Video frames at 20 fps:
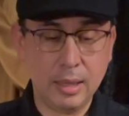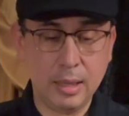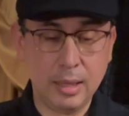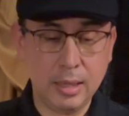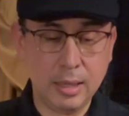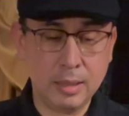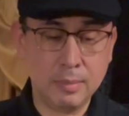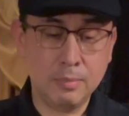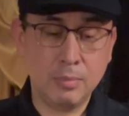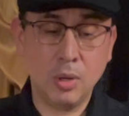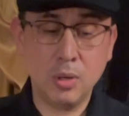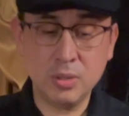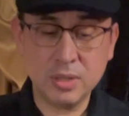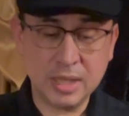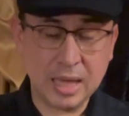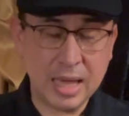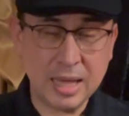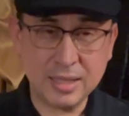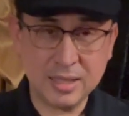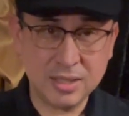in most
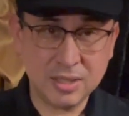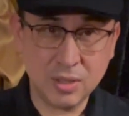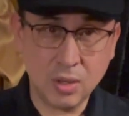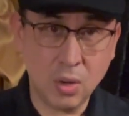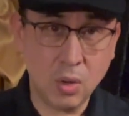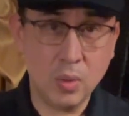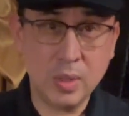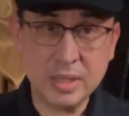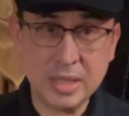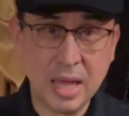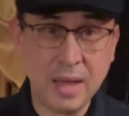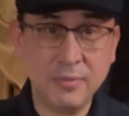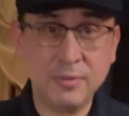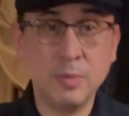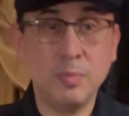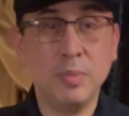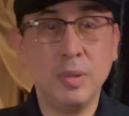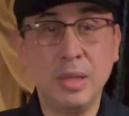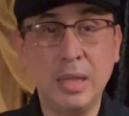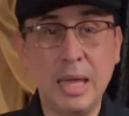cases always have to
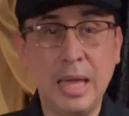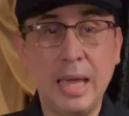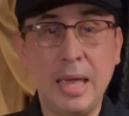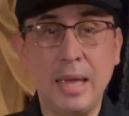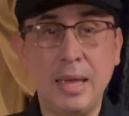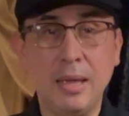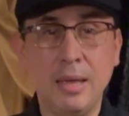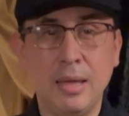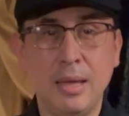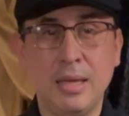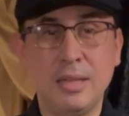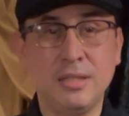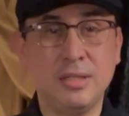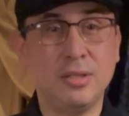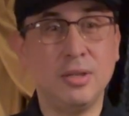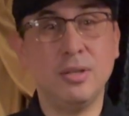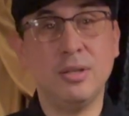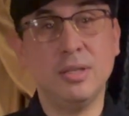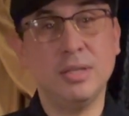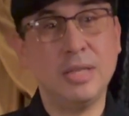play a
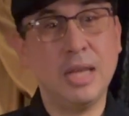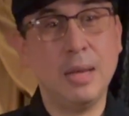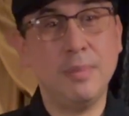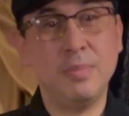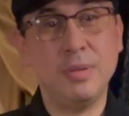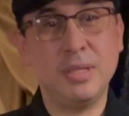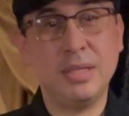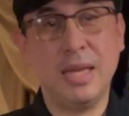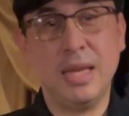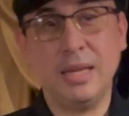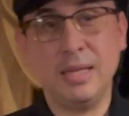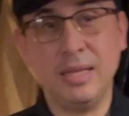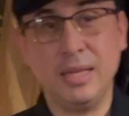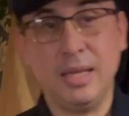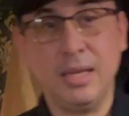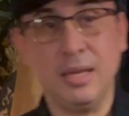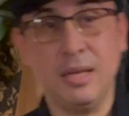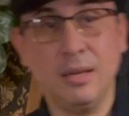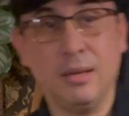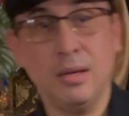certain type of
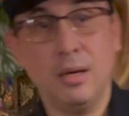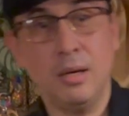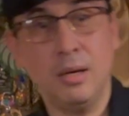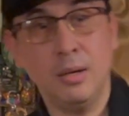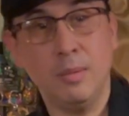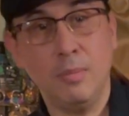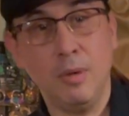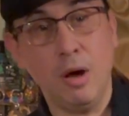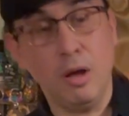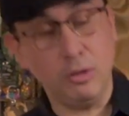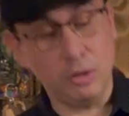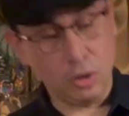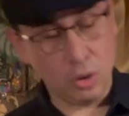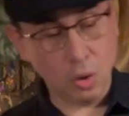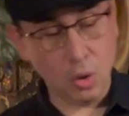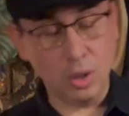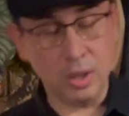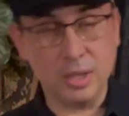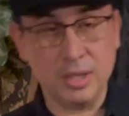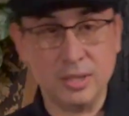technique on the
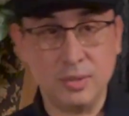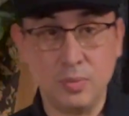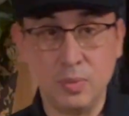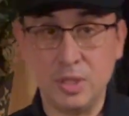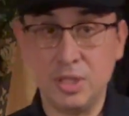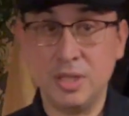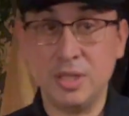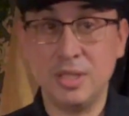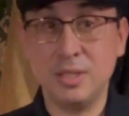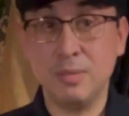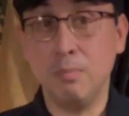congas, which is